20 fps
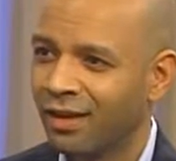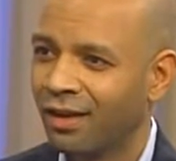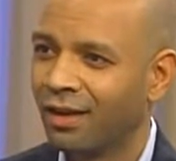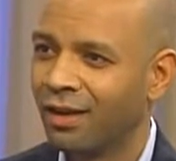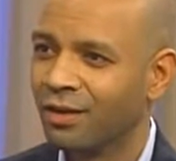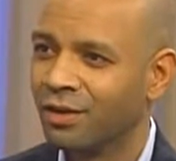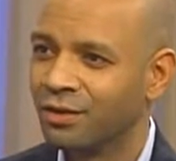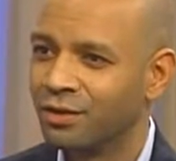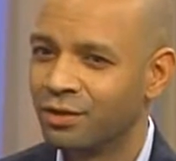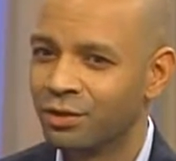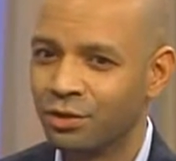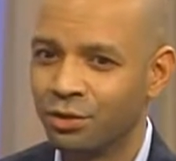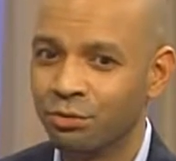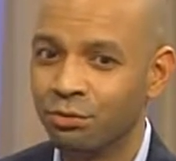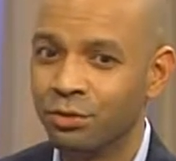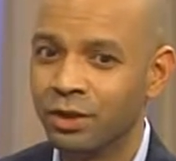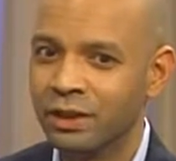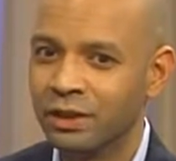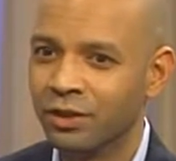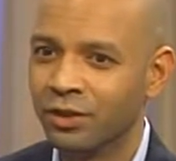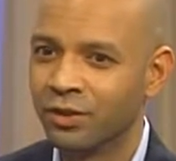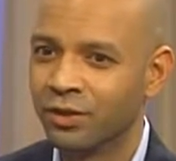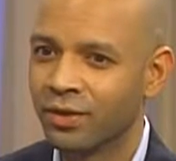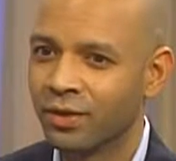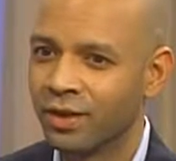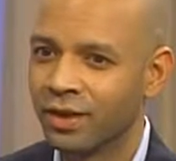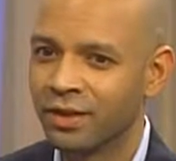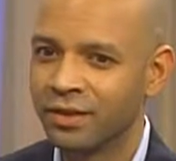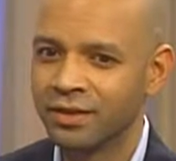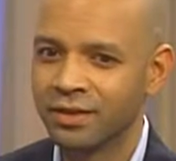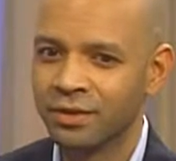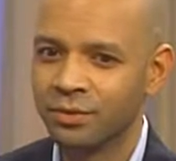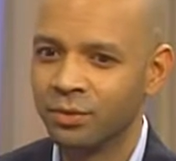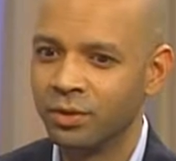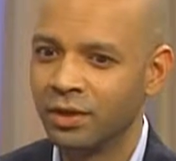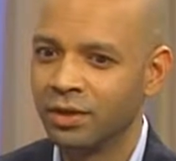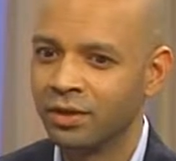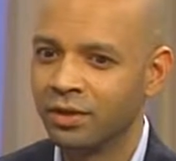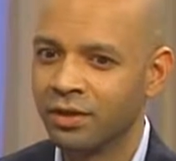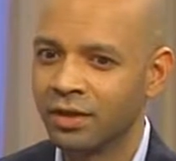to relearn things
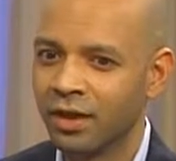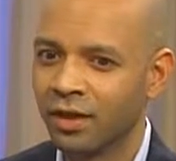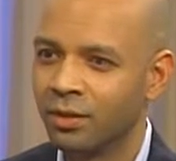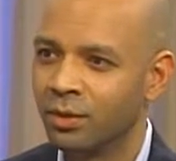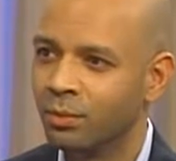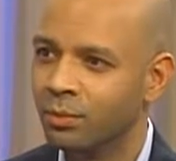and relearn how